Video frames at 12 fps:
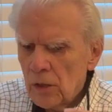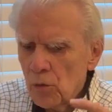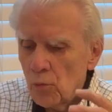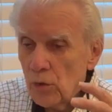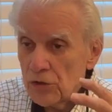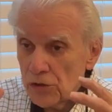
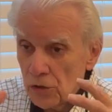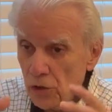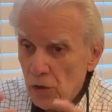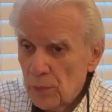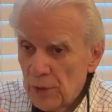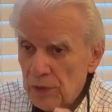was
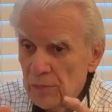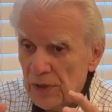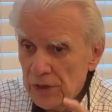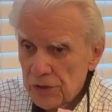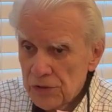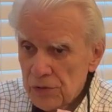urban
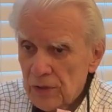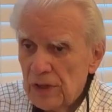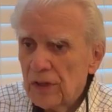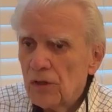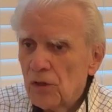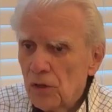ministry
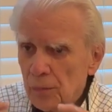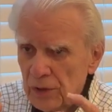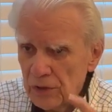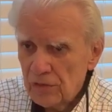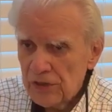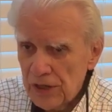and urban
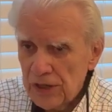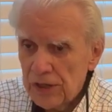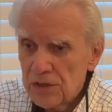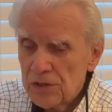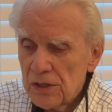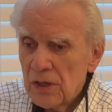
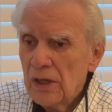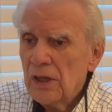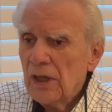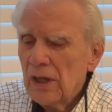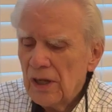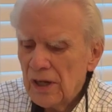settings.
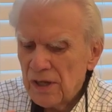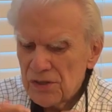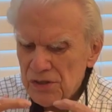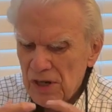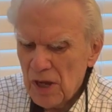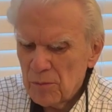And I
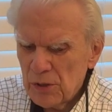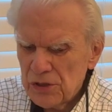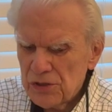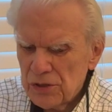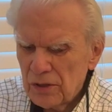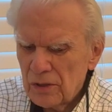
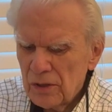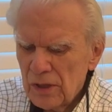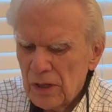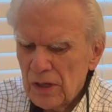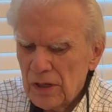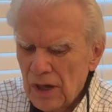established a
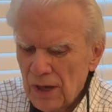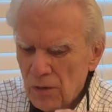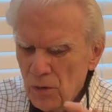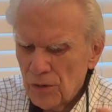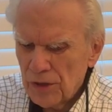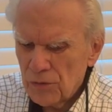not
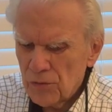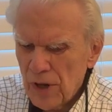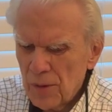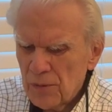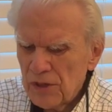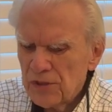only a
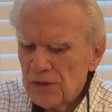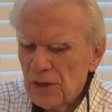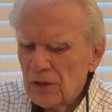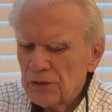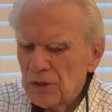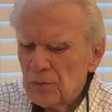drop-in
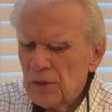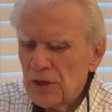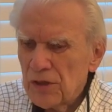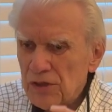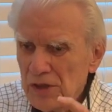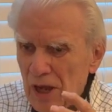shelter, but I
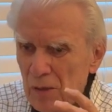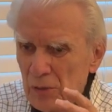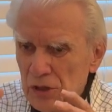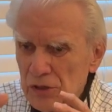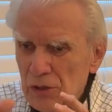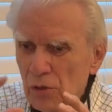
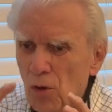established a